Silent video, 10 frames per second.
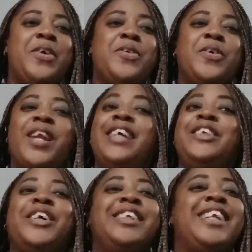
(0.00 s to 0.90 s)
So
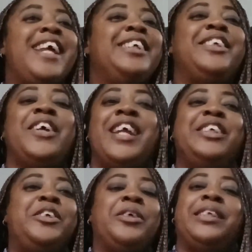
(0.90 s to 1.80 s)
let's
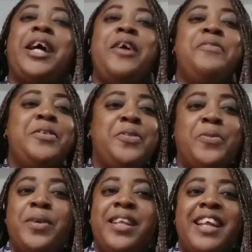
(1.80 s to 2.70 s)
just dive
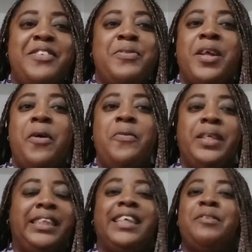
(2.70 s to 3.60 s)
into it. Let's Without
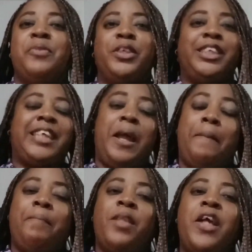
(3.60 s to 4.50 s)
wasting much
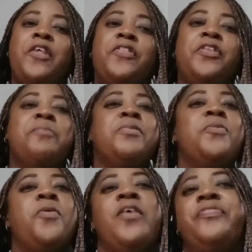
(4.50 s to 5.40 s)
time. Number
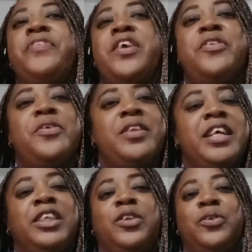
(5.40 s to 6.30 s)
one thing you
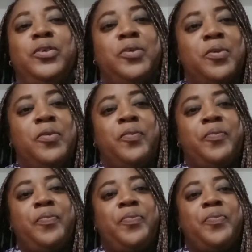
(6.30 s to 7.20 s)
need to do,
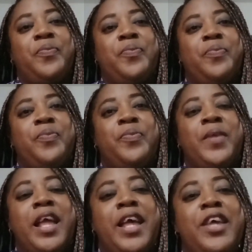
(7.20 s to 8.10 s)

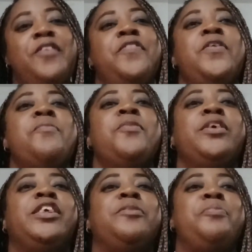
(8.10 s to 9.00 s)
if you
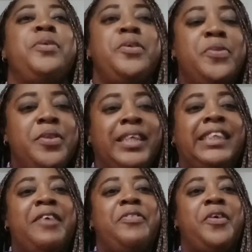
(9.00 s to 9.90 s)
must build
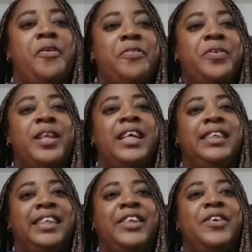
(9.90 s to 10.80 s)

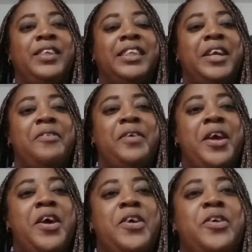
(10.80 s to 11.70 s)
self-confidence in yourself,
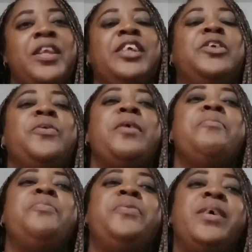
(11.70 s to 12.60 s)
you need to
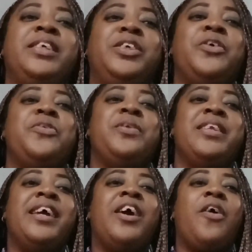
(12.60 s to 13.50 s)
embrace your
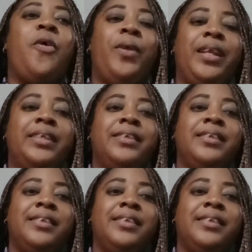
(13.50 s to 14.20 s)
unique calling.